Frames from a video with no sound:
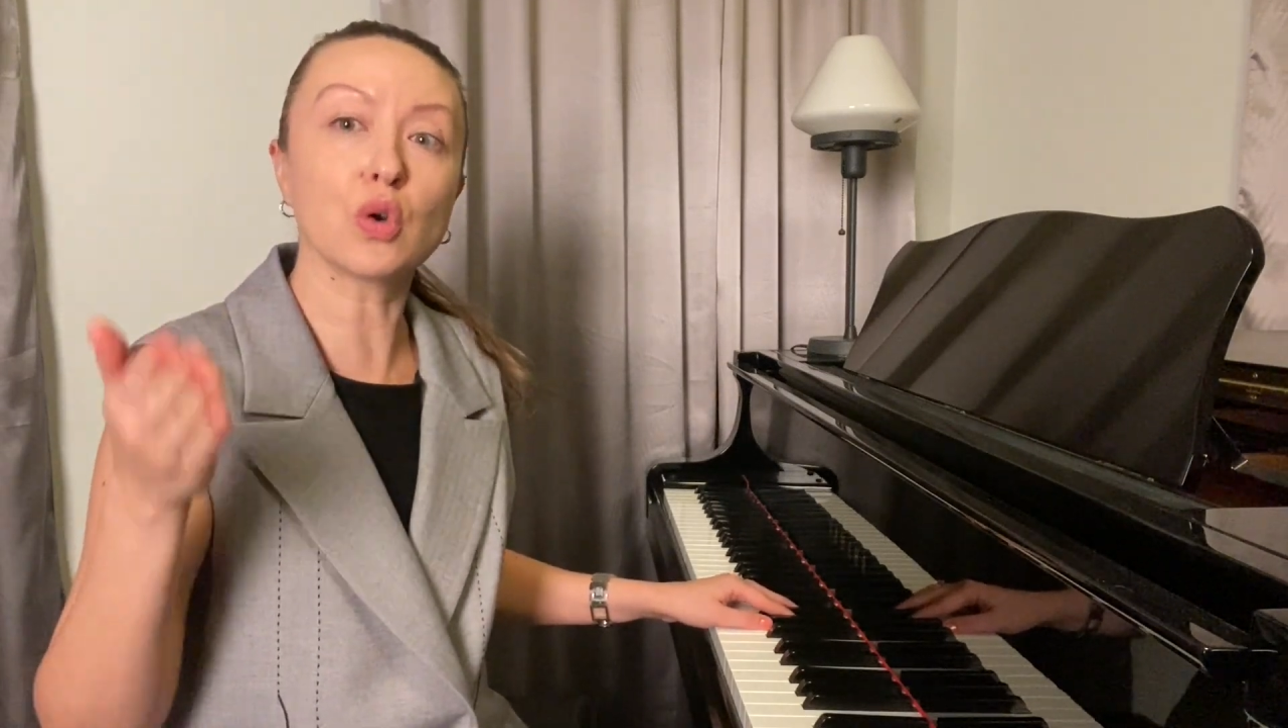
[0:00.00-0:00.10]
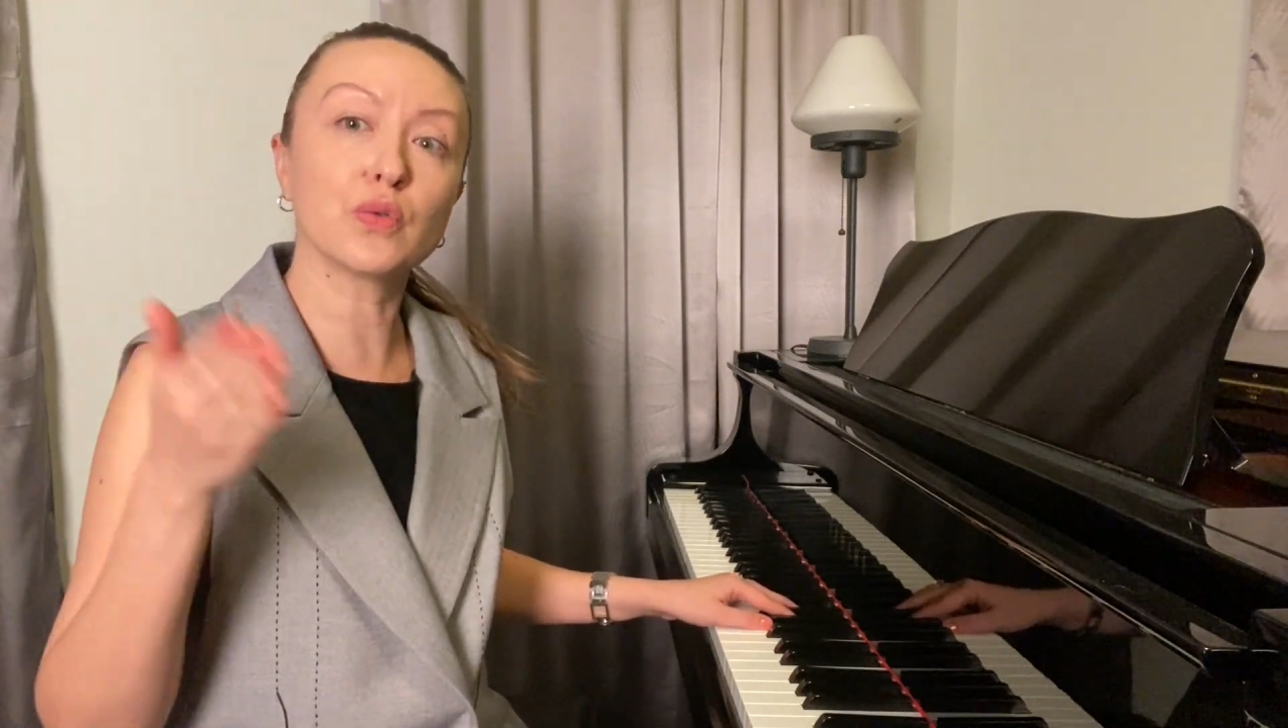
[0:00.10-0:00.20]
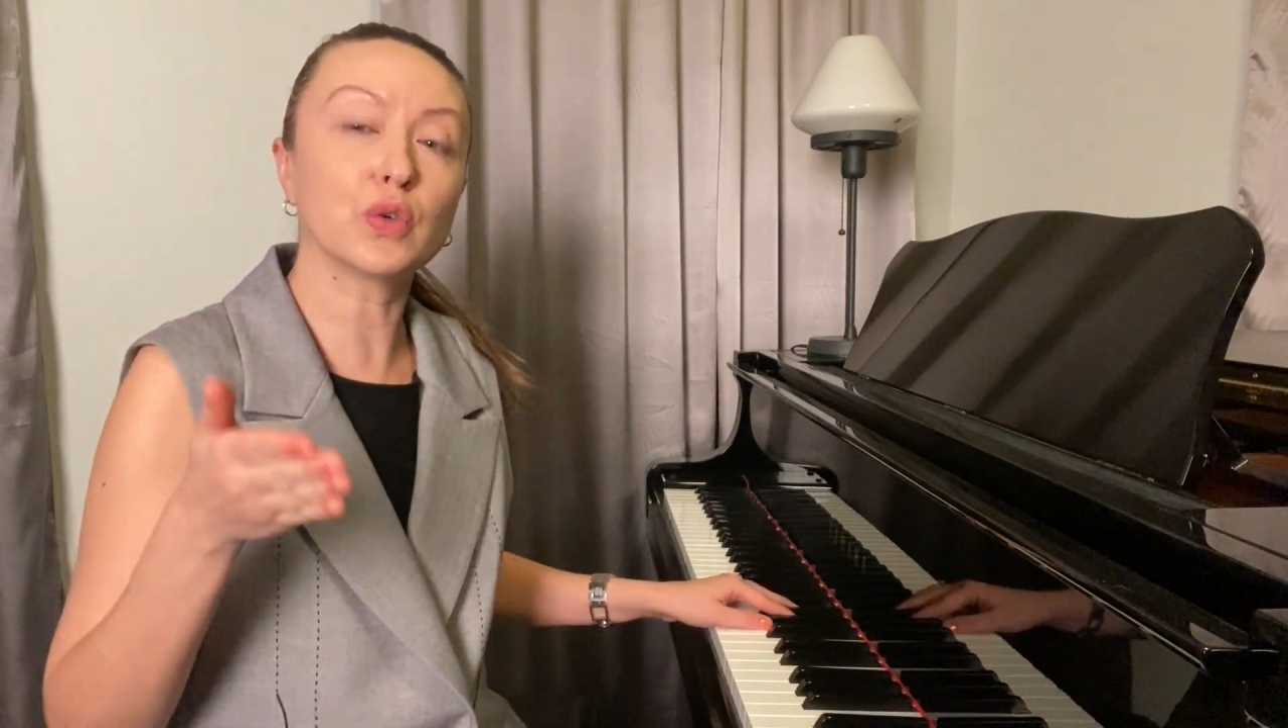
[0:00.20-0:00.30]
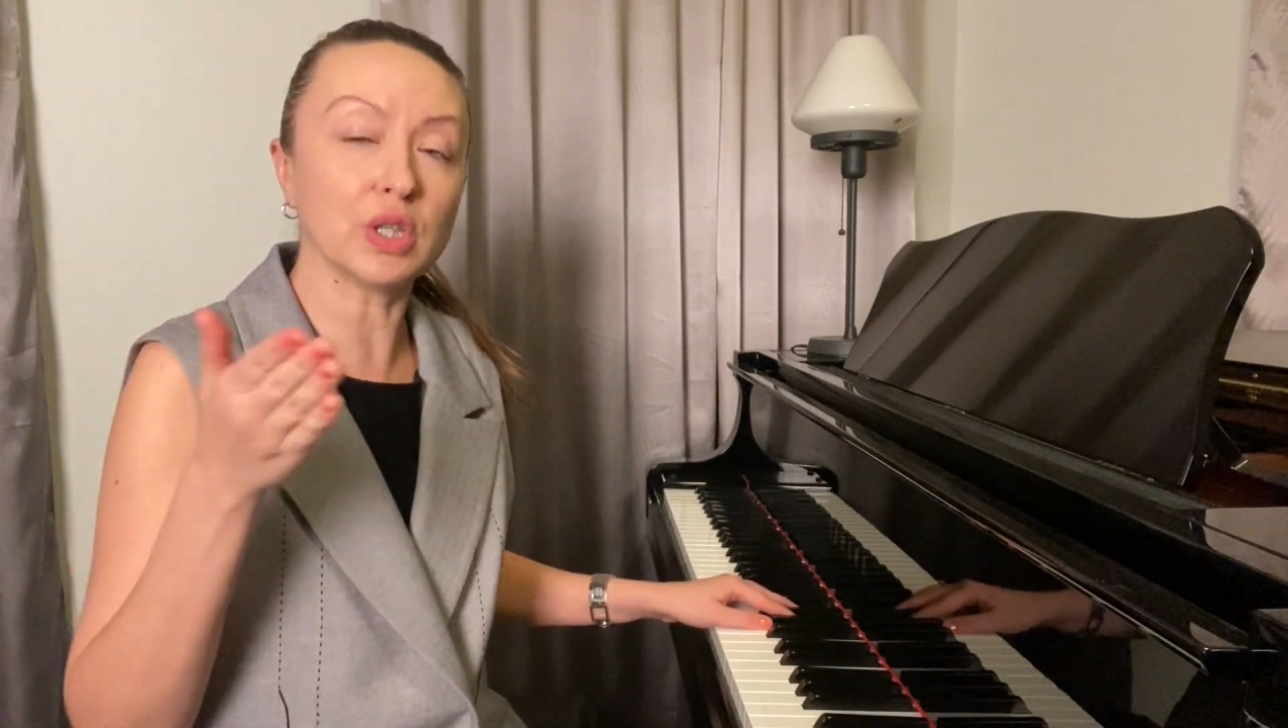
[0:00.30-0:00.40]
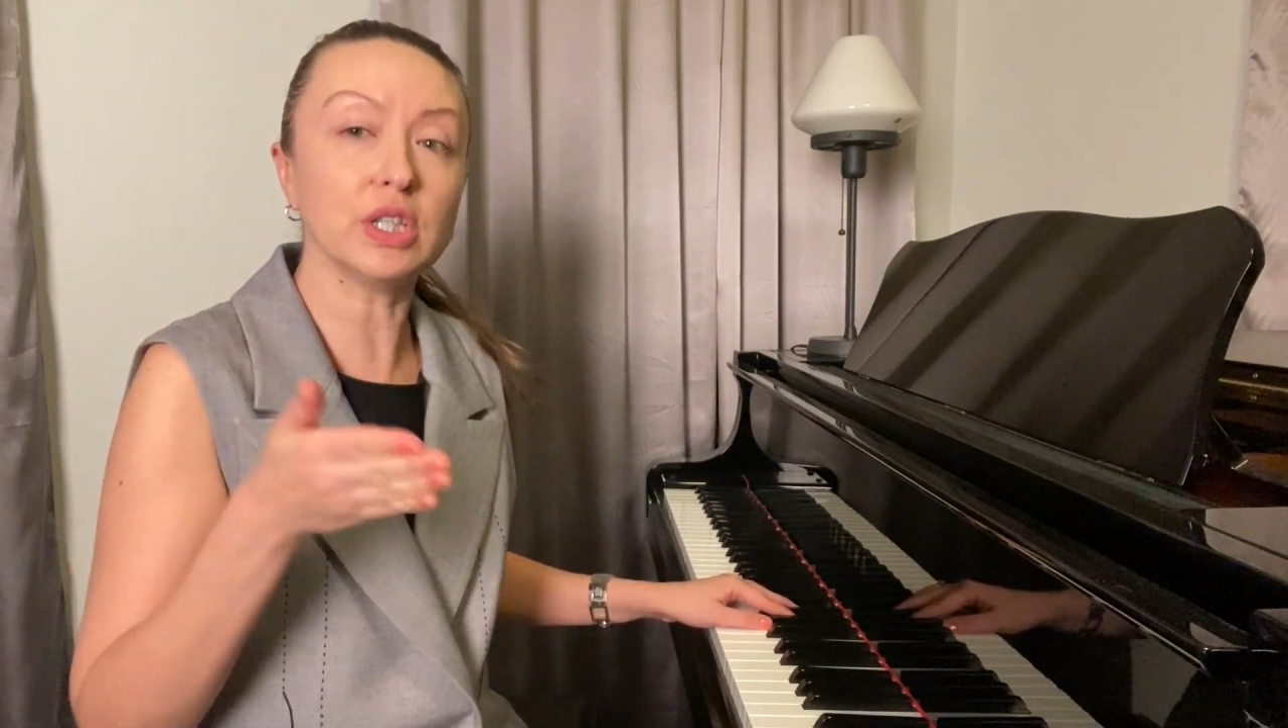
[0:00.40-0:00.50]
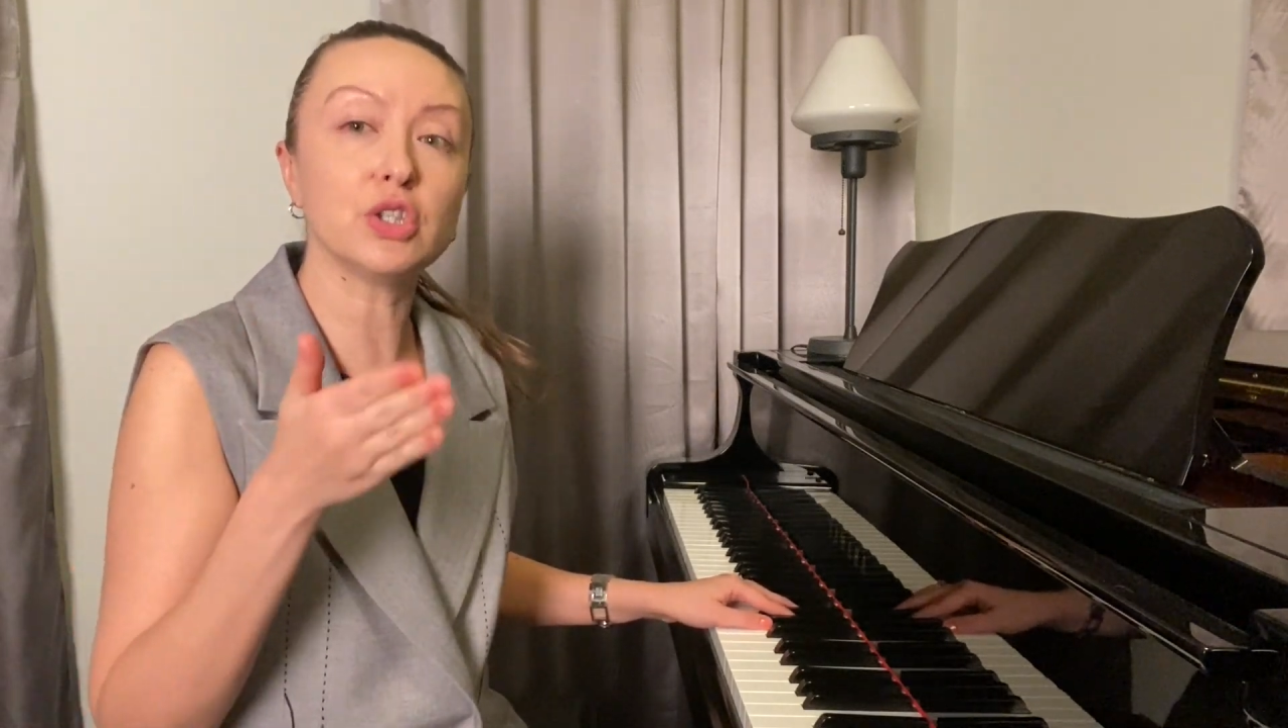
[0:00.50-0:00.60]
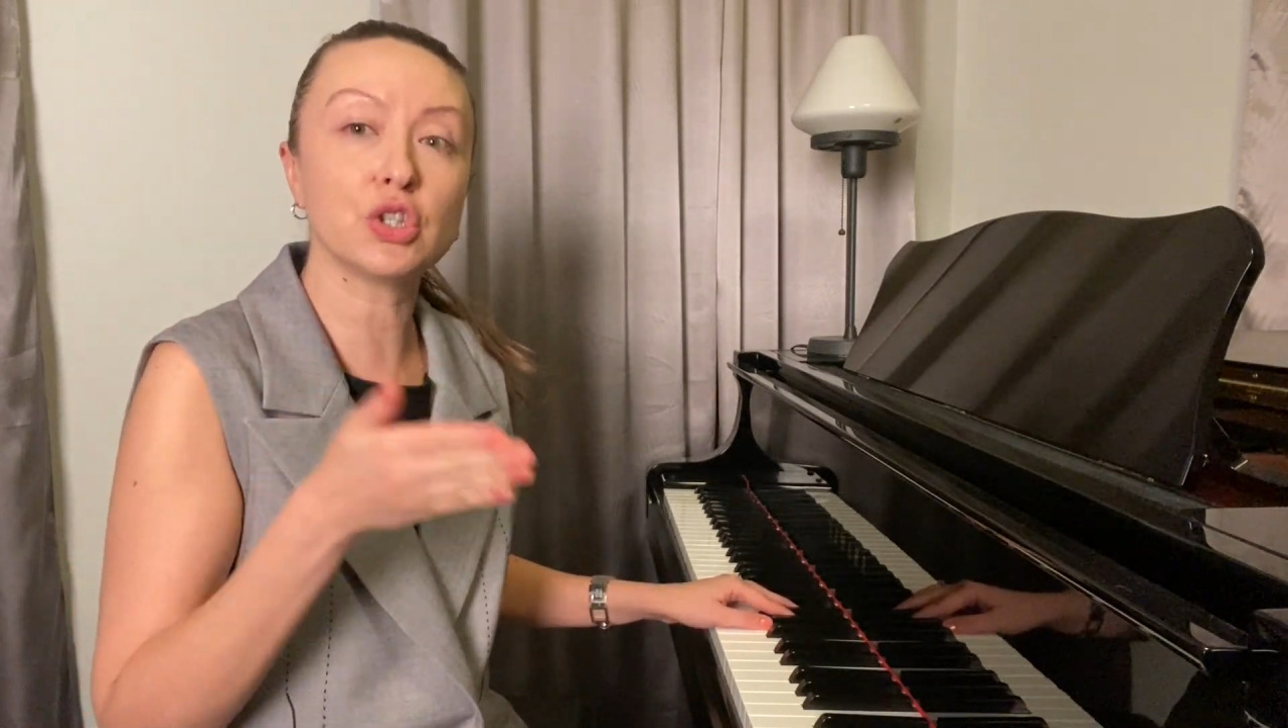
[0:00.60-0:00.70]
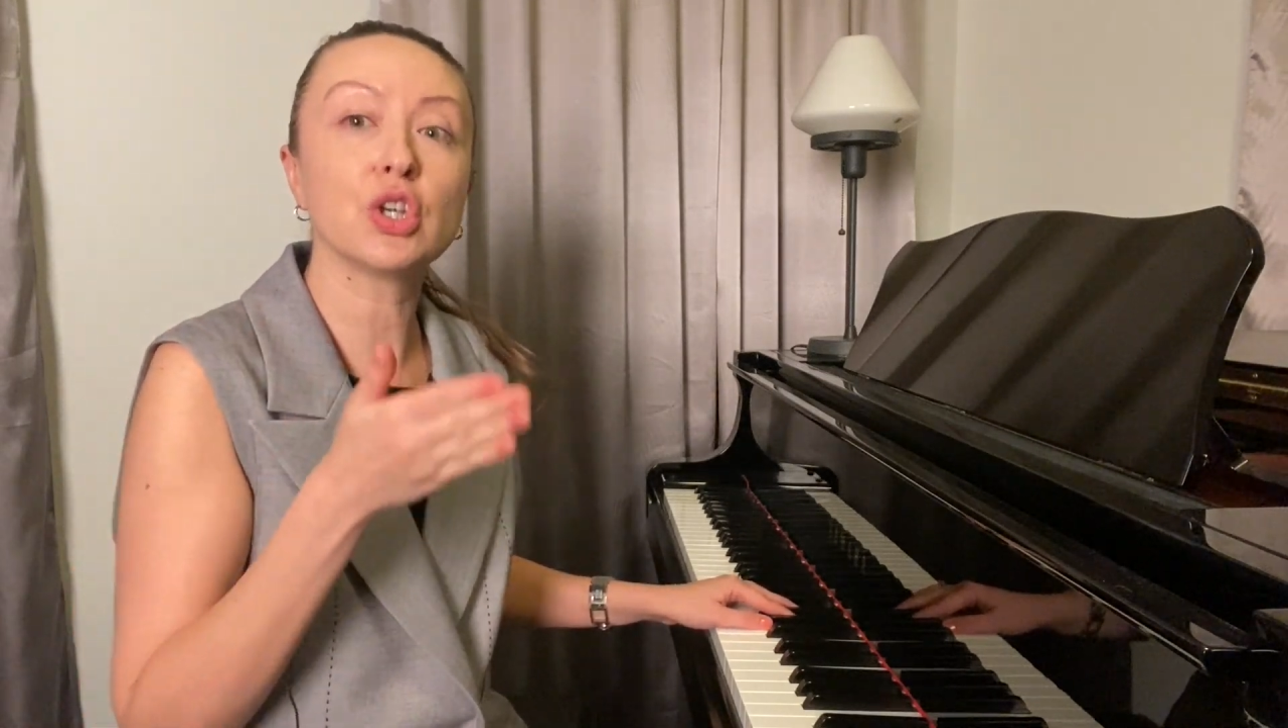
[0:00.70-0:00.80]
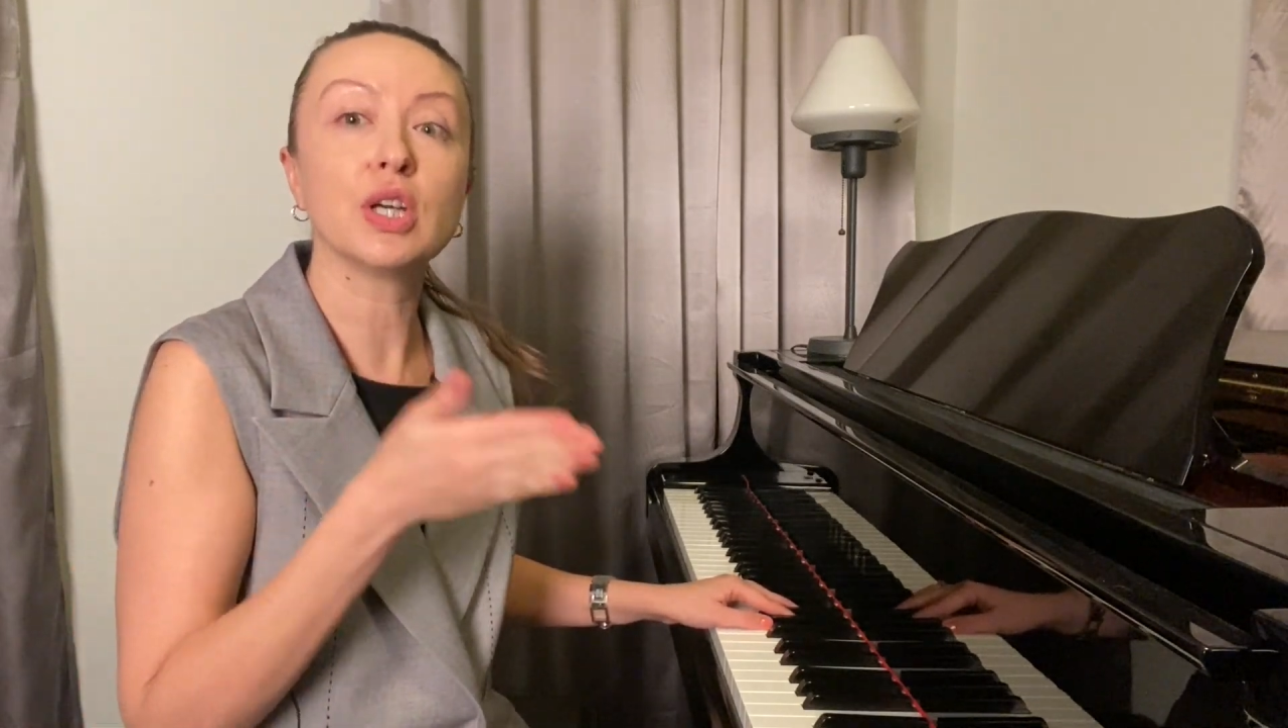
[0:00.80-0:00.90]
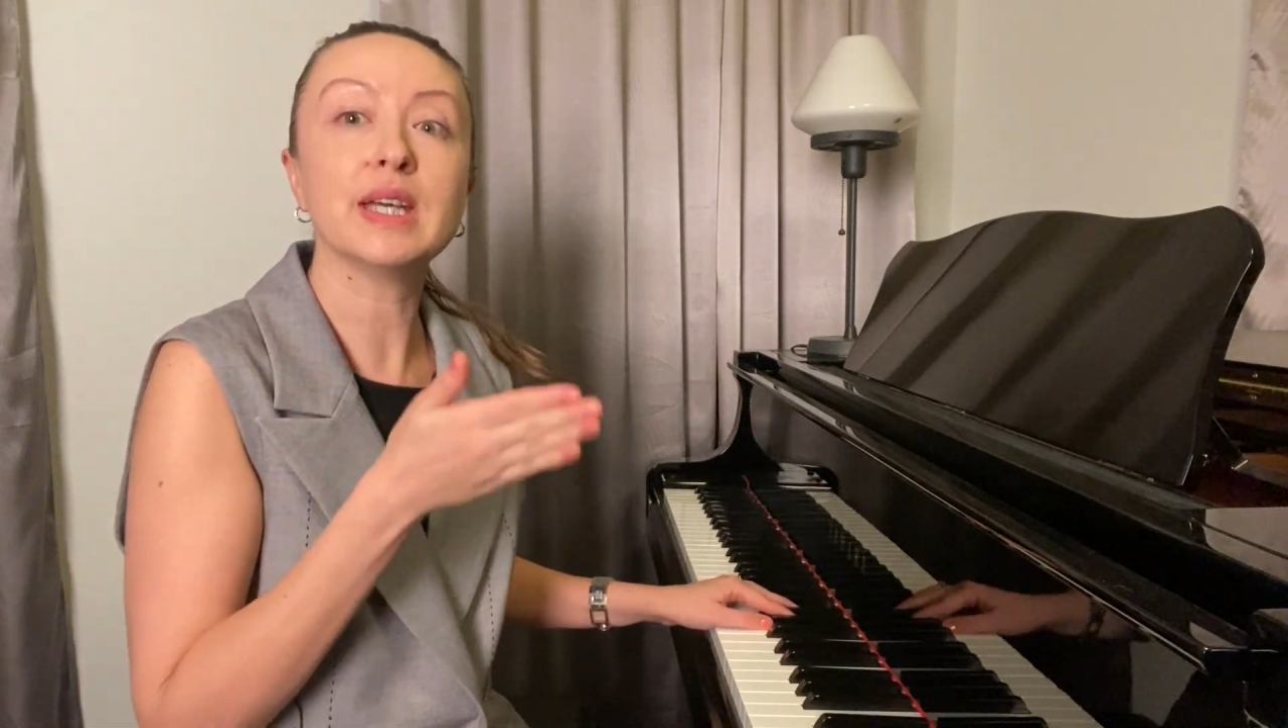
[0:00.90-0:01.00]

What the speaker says: for each